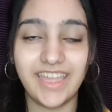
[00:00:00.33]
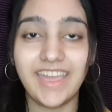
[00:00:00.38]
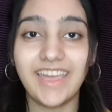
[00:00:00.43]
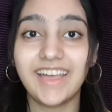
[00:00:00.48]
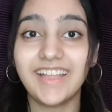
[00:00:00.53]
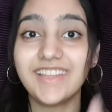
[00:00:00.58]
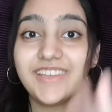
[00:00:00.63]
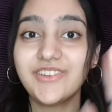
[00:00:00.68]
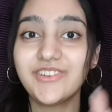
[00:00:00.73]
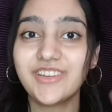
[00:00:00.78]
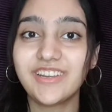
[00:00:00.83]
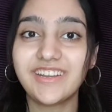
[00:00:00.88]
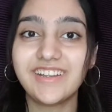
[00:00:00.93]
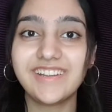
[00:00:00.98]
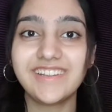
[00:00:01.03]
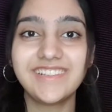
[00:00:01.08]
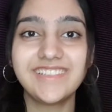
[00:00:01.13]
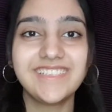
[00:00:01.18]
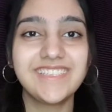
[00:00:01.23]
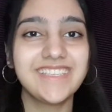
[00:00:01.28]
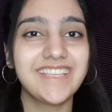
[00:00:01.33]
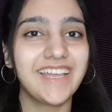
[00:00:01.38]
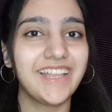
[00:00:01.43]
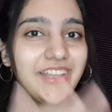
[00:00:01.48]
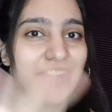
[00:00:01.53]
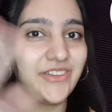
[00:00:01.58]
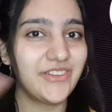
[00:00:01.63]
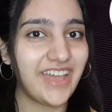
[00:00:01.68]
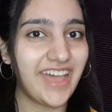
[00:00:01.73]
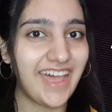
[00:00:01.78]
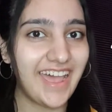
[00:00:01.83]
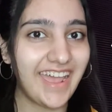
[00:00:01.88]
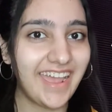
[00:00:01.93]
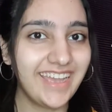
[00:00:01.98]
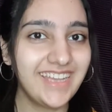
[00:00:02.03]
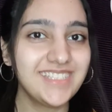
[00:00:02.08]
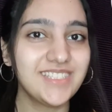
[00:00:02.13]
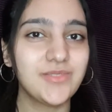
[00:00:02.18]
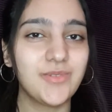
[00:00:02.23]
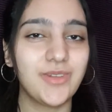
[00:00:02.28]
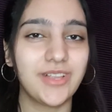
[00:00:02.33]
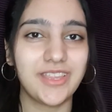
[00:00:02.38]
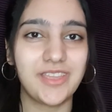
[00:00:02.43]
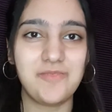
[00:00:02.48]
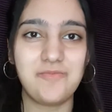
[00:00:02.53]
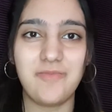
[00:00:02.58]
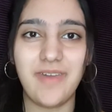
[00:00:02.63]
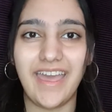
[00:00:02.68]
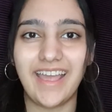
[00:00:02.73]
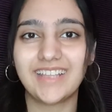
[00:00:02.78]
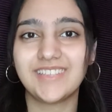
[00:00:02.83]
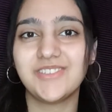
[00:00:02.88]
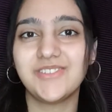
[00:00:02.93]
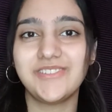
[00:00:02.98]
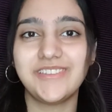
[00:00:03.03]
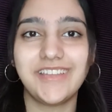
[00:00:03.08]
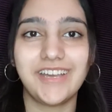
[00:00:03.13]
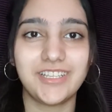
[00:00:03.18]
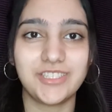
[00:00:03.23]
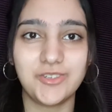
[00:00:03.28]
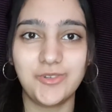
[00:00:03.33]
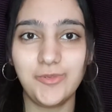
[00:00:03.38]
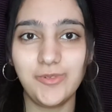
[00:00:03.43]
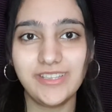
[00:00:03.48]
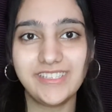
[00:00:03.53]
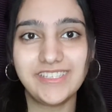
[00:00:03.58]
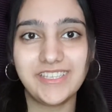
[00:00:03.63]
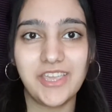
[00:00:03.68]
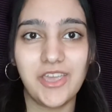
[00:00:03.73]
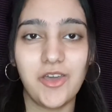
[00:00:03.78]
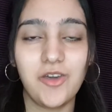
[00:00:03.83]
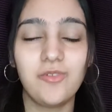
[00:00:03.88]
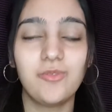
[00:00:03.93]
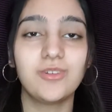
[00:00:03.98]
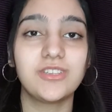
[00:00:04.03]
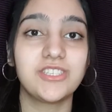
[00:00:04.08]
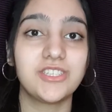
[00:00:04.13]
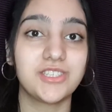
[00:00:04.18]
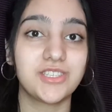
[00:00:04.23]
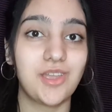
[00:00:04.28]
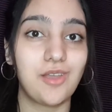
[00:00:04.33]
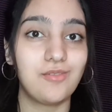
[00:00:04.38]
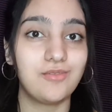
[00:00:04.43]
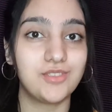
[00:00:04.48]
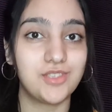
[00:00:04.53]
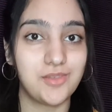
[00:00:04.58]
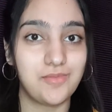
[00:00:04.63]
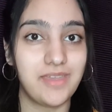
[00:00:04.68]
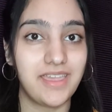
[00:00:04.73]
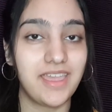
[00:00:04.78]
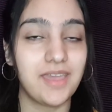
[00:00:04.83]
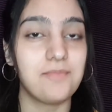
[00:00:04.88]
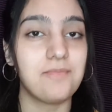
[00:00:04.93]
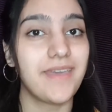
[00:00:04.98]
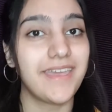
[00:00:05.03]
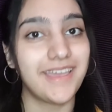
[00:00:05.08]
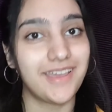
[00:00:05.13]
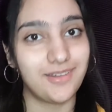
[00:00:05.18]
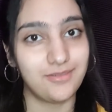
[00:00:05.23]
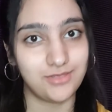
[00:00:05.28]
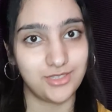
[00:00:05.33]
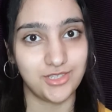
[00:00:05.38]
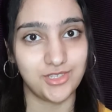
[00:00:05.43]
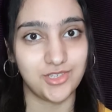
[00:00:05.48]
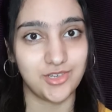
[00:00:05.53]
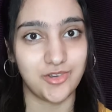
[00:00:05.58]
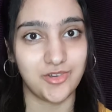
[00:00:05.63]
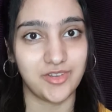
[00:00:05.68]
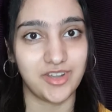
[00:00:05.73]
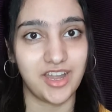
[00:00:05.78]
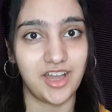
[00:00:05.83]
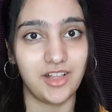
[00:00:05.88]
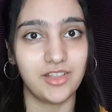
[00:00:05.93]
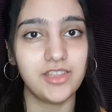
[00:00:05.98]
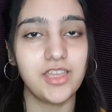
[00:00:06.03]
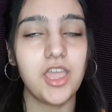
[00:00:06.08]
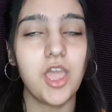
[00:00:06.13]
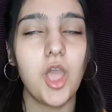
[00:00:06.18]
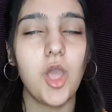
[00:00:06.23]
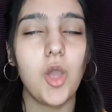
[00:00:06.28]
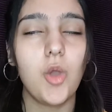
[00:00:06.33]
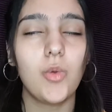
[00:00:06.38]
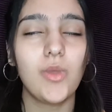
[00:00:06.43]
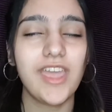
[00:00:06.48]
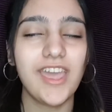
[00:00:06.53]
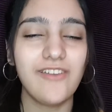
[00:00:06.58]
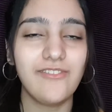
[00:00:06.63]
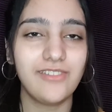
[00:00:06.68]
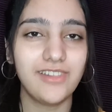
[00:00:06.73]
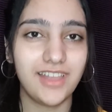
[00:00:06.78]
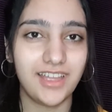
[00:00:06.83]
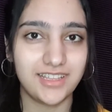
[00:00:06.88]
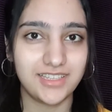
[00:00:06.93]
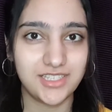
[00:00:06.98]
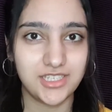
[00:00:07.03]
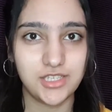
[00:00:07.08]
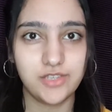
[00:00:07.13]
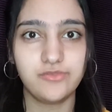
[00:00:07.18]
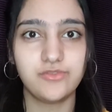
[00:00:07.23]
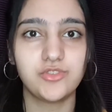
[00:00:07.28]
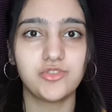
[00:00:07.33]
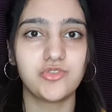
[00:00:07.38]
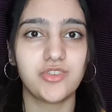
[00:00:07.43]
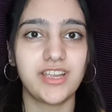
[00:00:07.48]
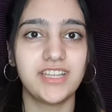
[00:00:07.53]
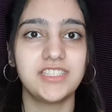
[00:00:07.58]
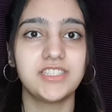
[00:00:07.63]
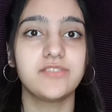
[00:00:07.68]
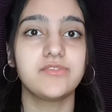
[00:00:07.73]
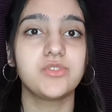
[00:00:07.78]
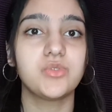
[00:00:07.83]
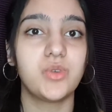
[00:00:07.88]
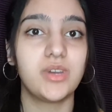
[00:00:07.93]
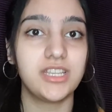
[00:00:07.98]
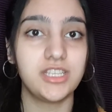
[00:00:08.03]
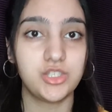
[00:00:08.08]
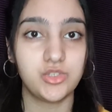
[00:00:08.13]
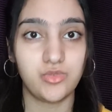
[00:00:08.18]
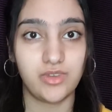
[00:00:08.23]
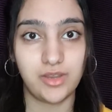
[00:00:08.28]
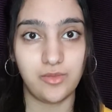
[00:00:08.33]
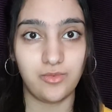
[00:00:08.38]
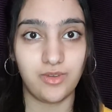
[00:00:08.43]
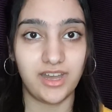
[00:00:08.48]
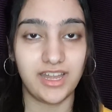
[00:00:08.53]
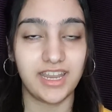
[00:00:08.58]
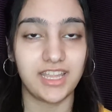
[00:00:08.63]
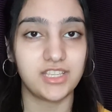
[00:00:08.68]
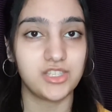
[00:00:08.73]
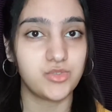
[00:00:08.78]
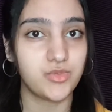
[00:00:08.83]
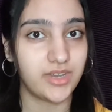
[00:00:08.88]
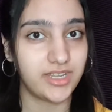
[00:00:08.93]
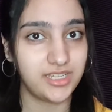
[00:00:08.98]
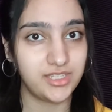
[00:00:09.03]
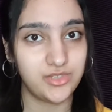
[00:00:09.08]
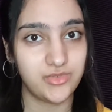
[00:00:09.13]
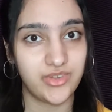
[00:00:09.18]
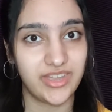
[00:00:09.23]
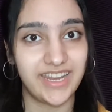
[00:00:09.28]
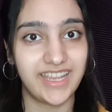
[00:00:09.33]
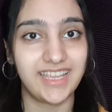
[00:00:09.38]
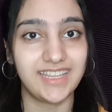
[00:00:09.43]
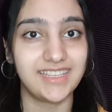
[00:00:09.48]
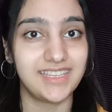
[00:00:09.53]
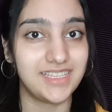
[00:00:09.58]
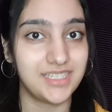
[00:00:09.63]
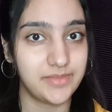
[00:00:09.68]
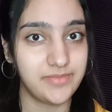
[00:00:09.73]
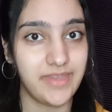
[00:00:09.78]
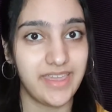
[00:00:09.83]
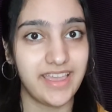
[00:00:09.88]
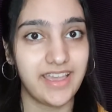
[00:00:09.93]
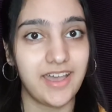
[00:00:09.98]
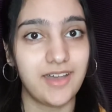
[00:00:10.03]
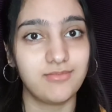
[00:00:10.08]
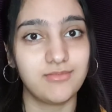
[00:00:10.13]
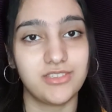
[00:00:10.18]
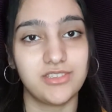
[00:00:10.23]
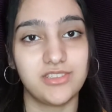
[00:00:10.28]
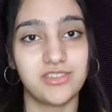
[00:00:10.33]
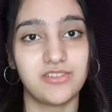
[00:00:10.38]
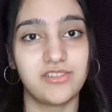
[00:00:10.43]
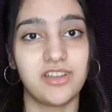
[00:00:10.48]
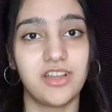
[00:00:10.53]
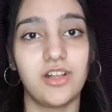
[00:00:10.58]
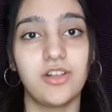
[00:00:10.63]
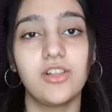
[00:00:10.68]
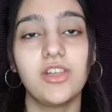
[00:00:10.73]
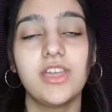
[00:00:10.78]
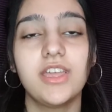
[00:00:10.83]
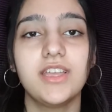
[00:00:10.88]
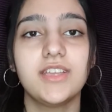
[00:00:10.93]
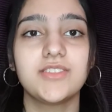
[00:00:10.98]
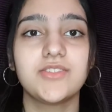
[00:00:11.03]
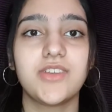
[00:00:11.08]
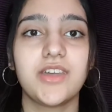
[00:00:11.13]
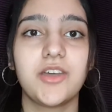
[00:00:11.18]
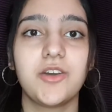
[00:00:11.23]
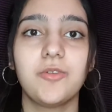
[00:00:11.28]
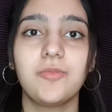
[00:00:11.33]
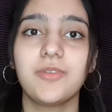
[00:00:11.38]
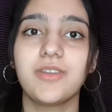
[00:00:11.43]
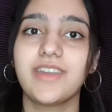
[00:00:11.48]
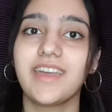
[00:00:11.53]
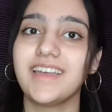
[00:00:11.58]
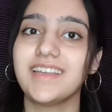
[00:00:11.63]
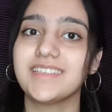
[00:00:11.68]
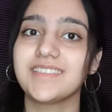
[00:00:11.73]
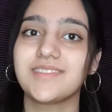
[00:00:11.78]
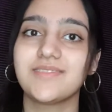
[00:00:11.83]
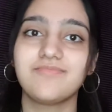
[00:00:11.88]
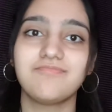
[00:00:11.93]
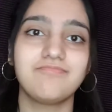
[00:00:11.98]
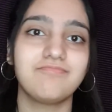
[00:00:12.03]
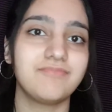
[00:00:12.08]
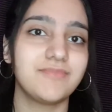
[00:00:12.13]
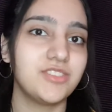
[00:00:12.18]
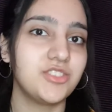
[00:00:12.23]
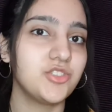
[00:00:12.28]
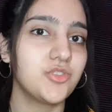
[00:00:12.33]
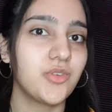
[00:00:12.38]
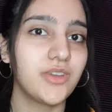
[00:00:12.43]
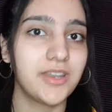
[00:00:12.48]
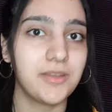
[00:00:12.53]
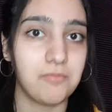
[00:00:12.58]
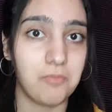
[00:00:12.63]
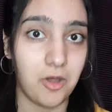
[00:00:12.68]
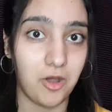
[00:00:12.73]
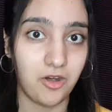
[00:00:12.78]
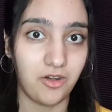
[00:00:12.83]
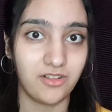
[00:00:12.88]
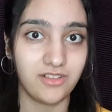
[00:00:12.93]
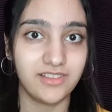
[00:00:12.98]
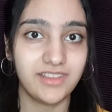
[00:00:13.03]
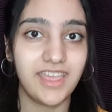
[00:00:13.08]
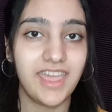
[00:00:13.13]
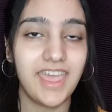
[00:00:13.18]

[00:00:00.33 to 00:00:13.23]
Hello girls, hello guys, welcome back to another video which is going to be a makeup tutorial. We have lots of trends of 2021 and 2020 in this makeup tutorial, so I hope you guys enjoy them all.